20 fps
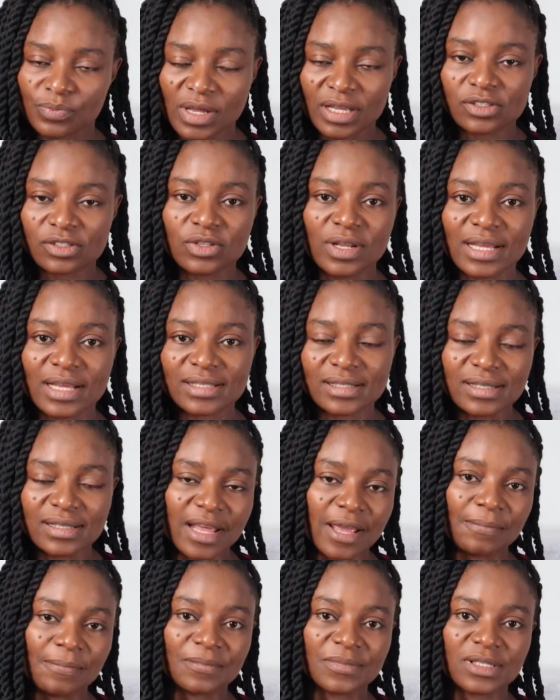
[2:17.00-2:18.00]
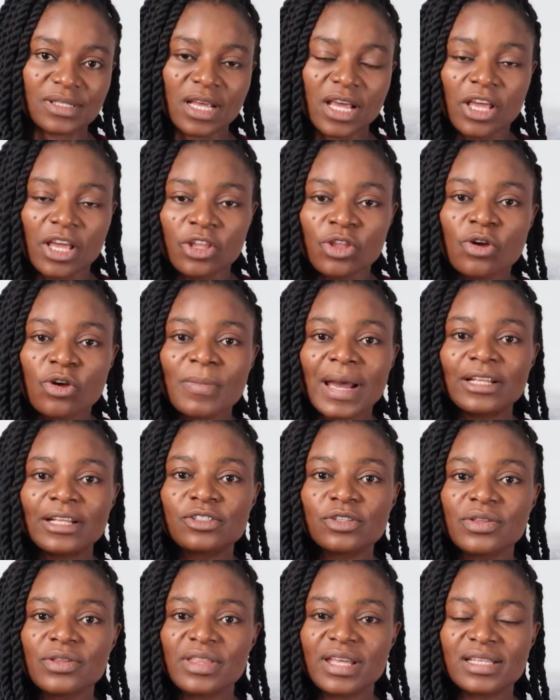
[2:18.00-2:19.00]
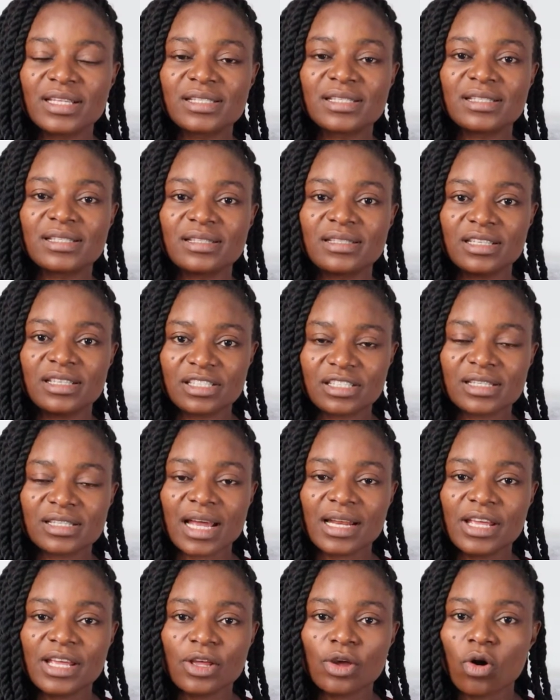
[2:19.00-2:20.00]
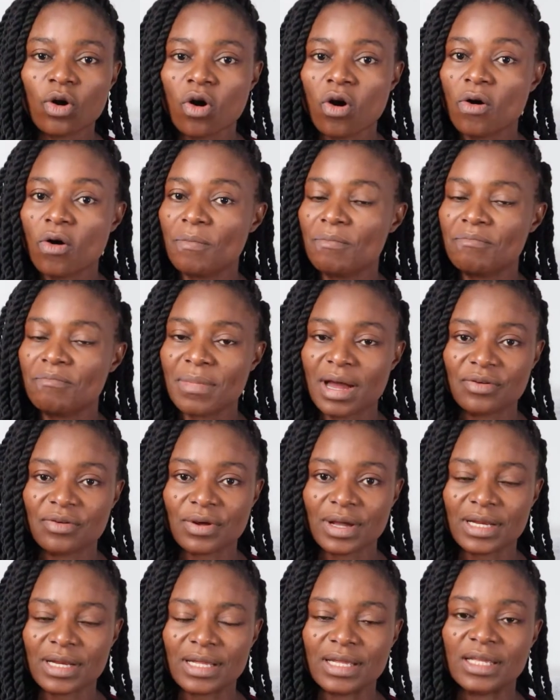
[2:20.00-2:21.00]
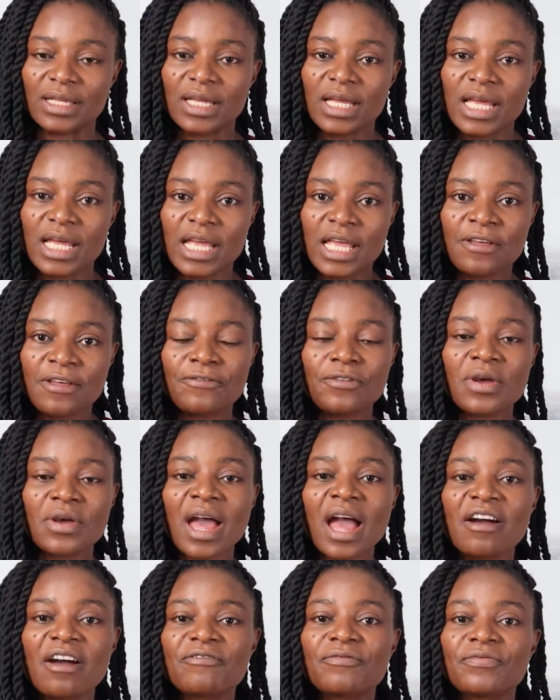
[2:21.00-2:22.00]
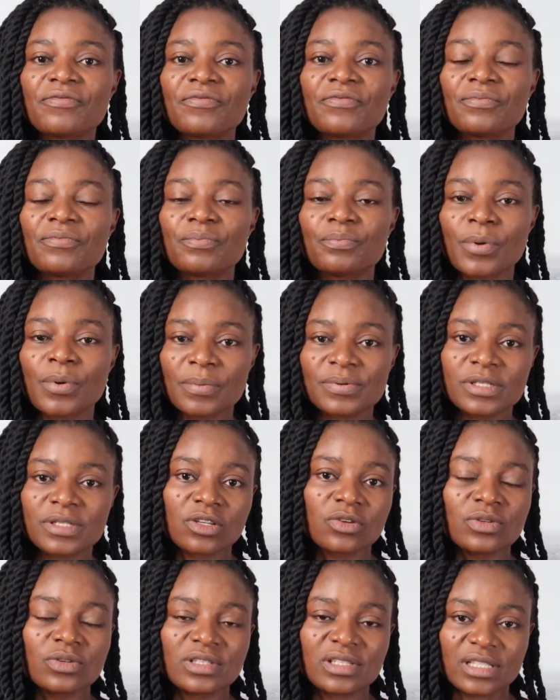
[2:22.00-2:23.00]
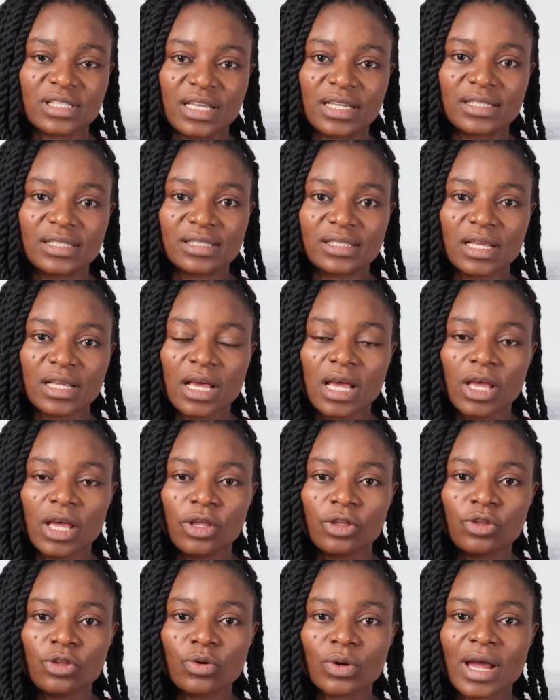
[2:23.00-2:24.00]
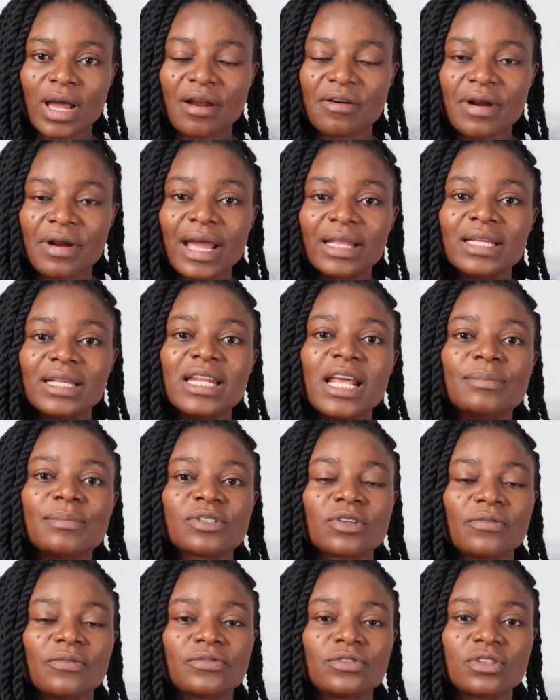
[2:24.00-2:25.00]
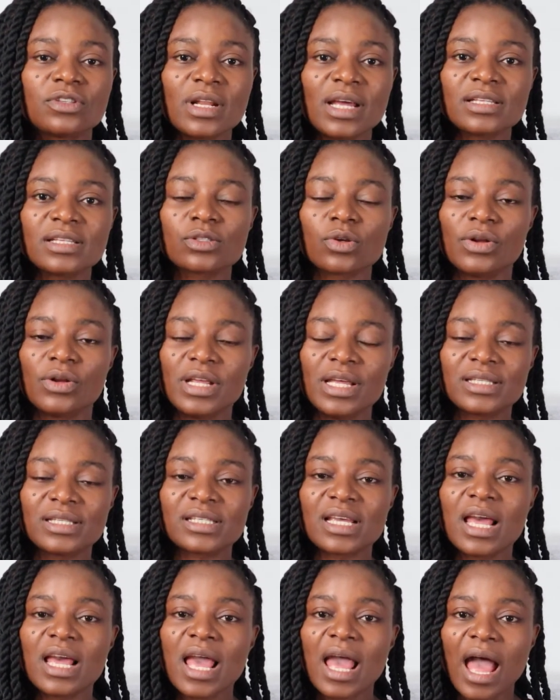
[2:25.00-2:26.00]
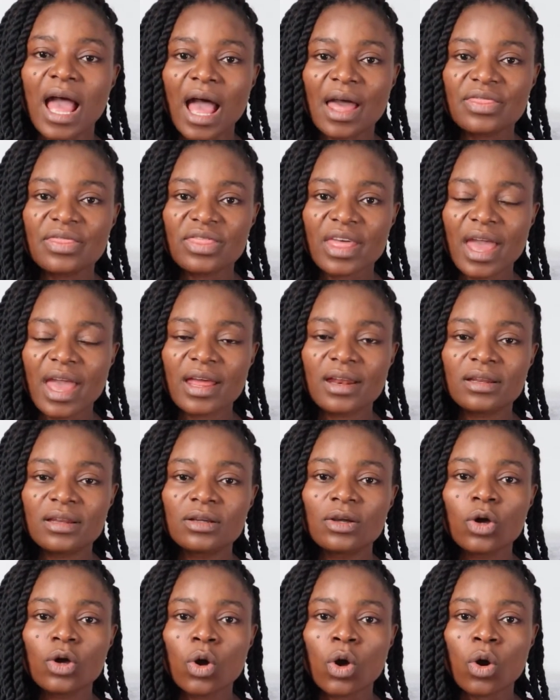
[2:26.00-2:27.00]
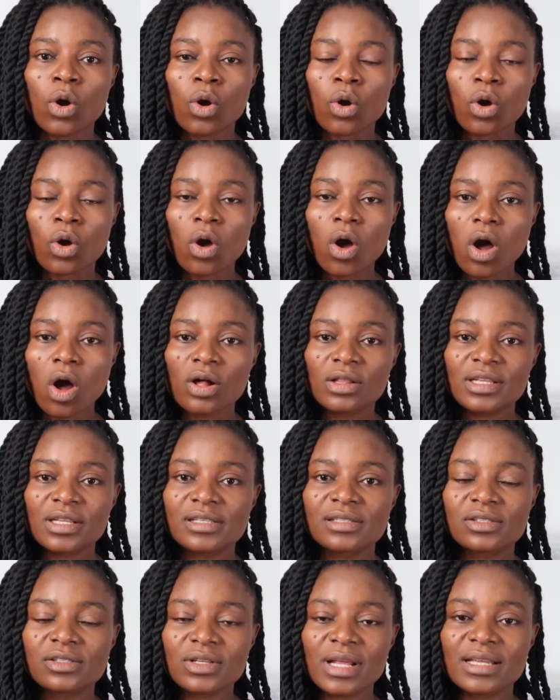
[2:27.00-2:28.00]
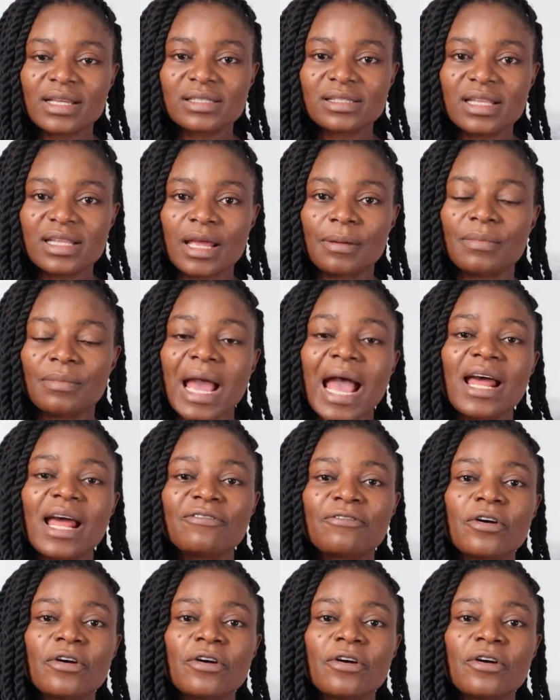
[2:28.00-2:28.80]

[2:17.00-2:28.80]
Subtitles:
students' names. You might do this digitally or manually. If you have popsicle sticks, you can write the names of students on it and then call the student's name. And